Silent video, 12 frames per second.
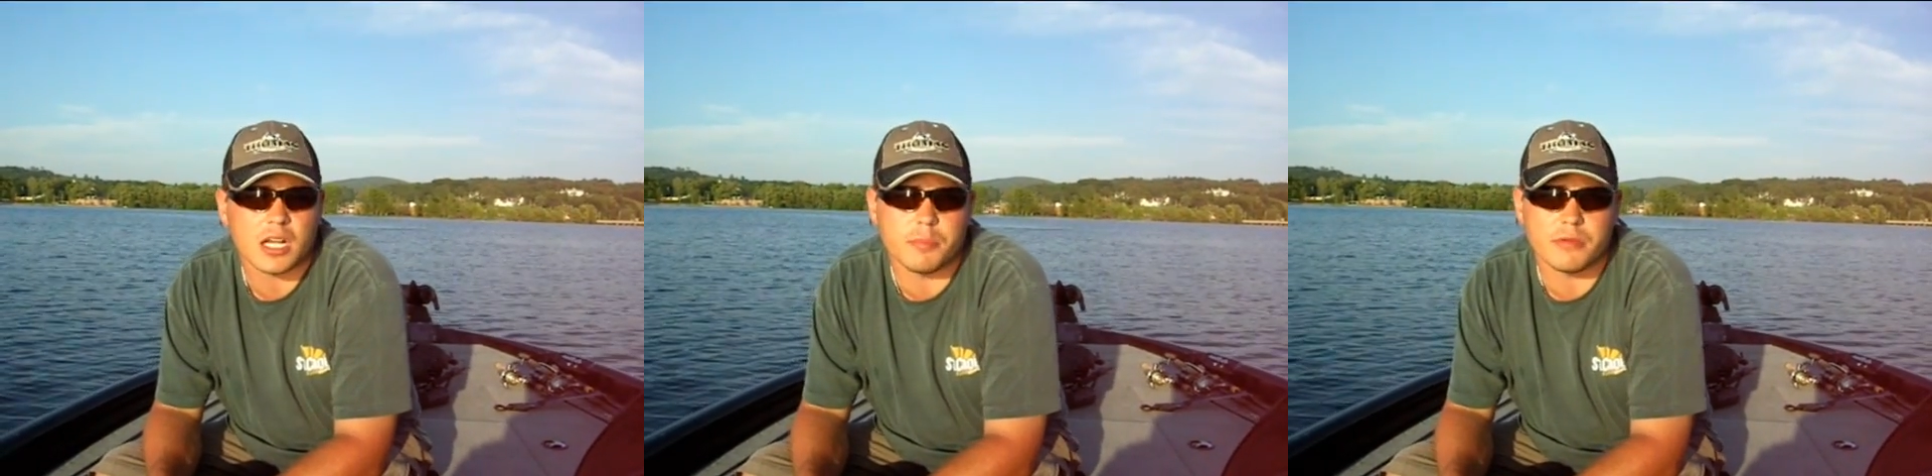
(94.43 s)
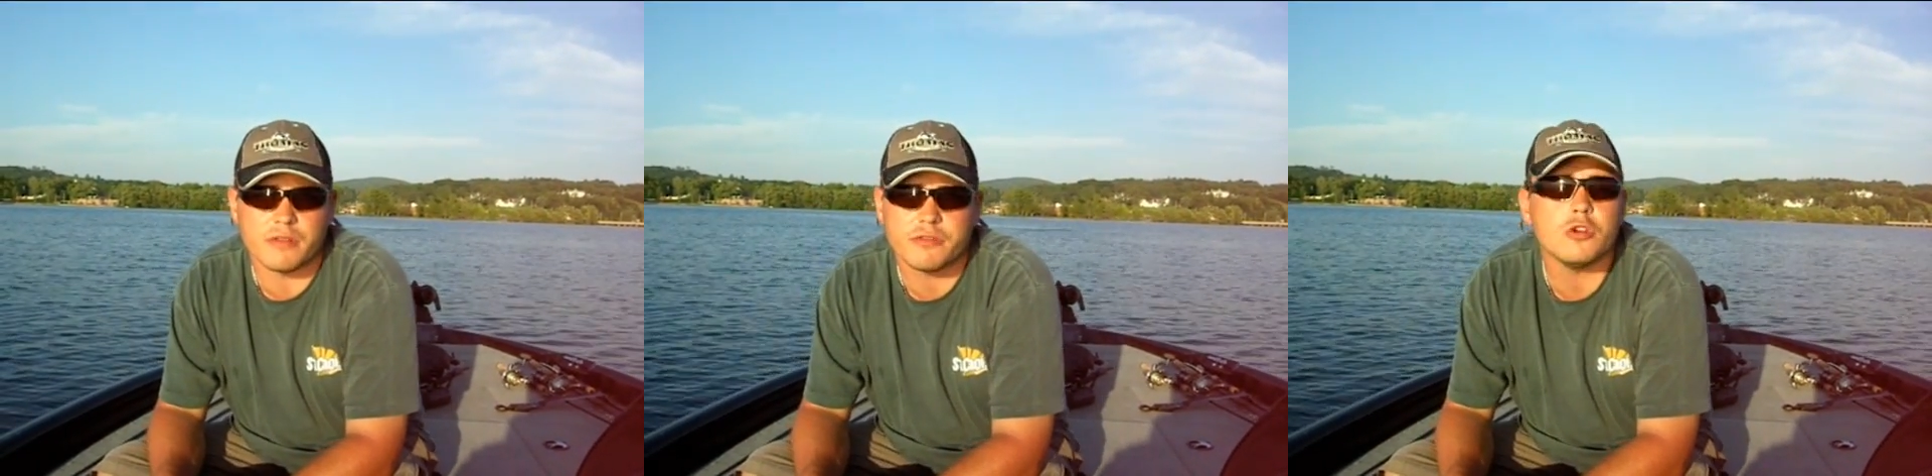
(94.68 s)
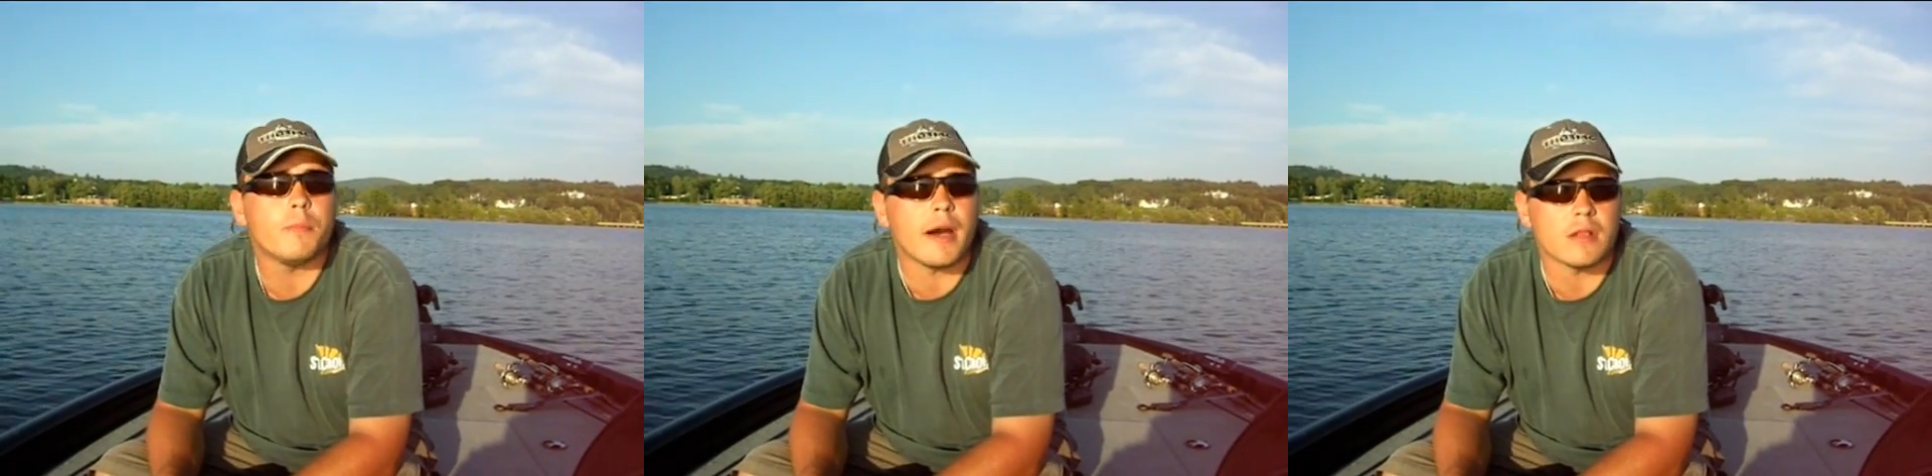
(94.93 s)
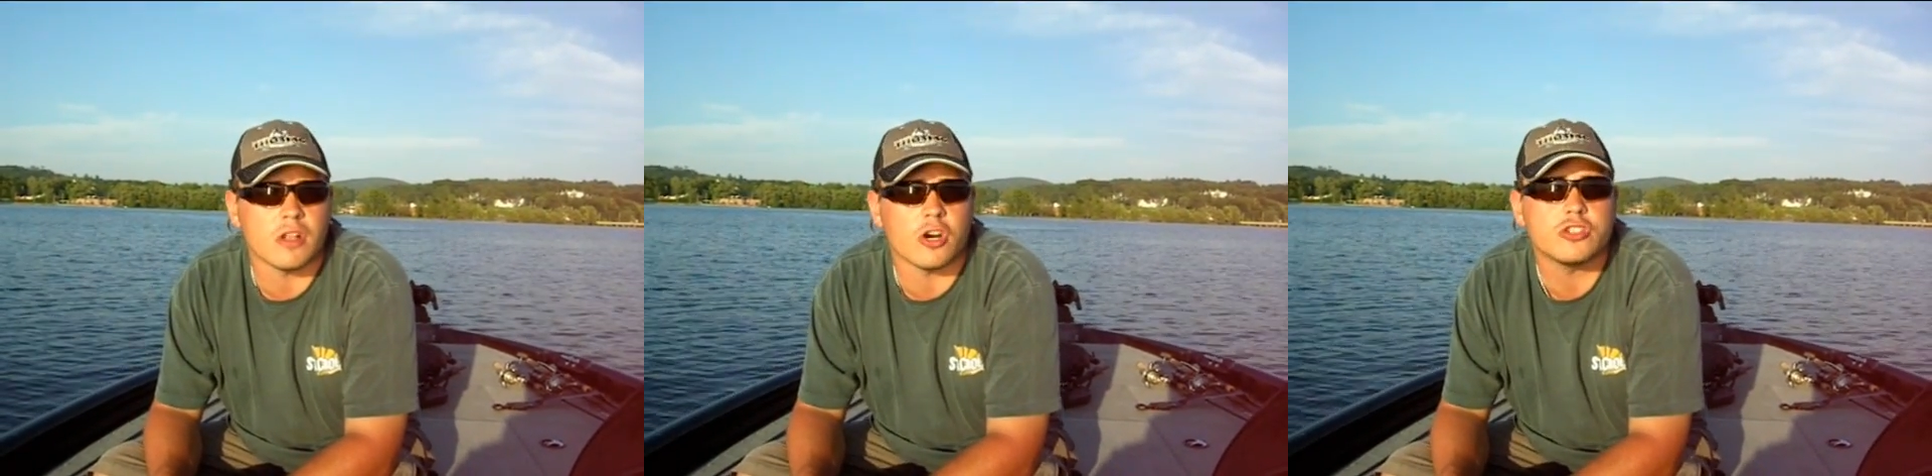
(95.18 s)
a couple of
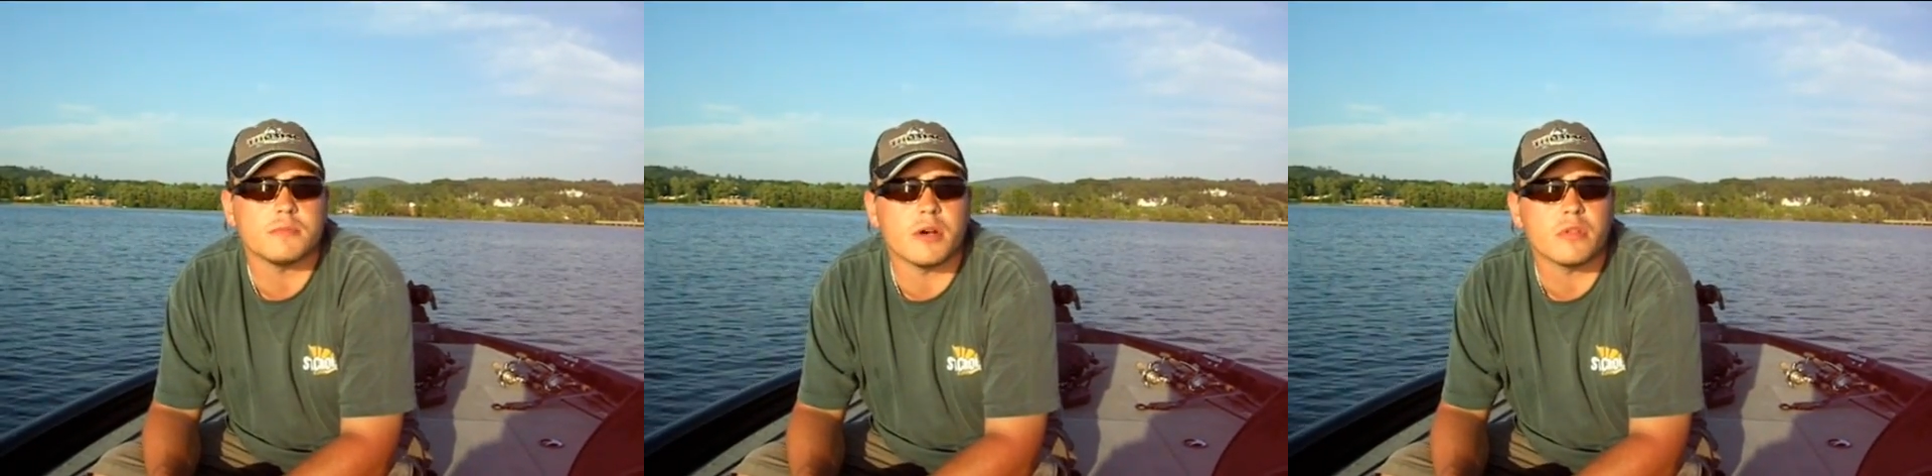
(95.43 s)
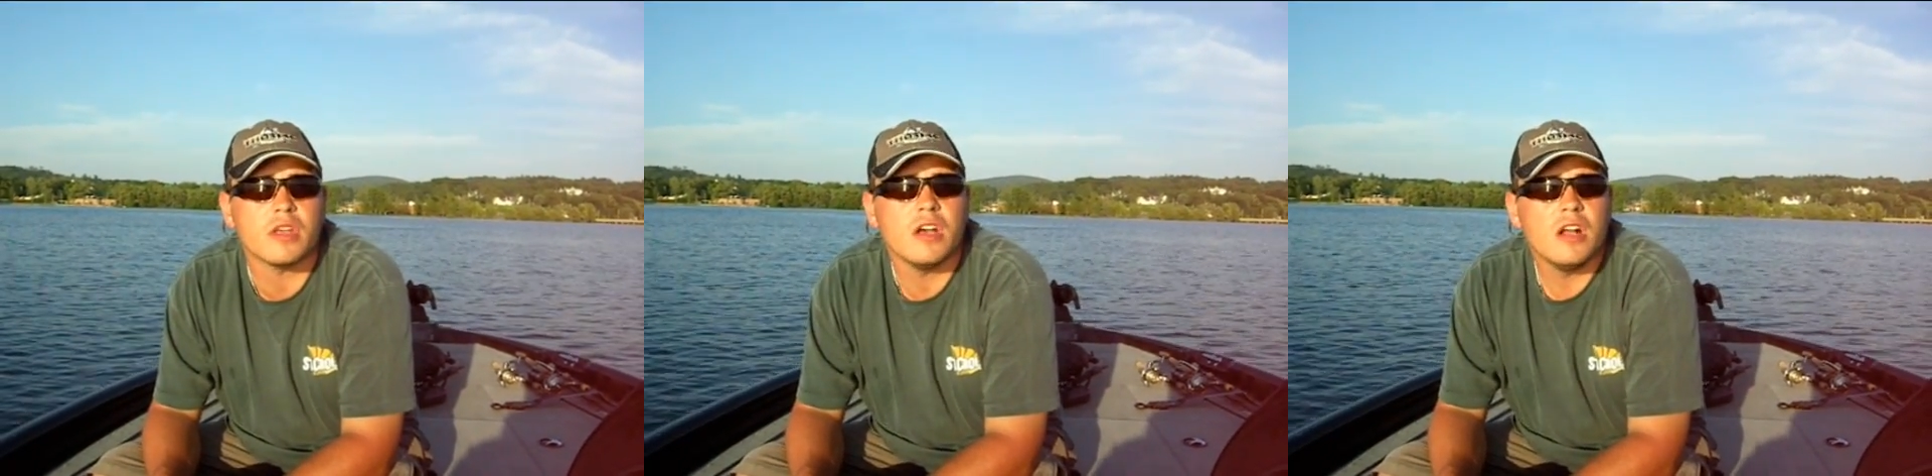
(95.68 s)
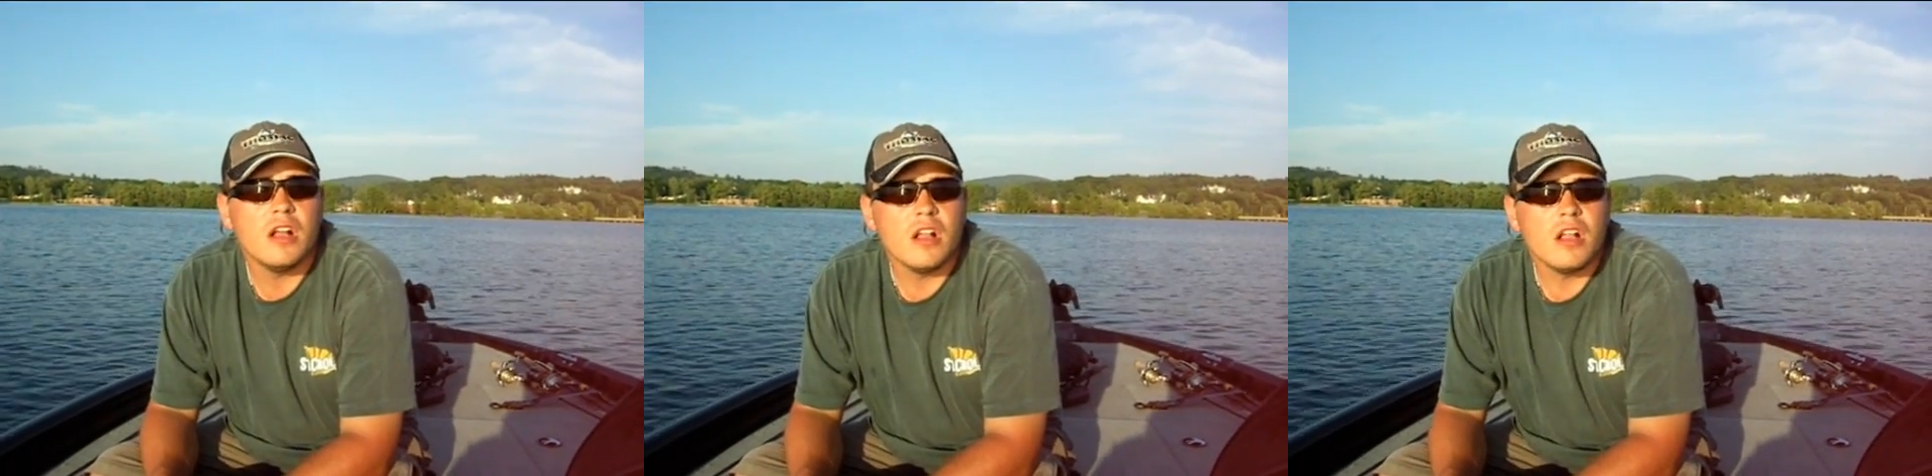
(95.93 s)
two-pound largemouth.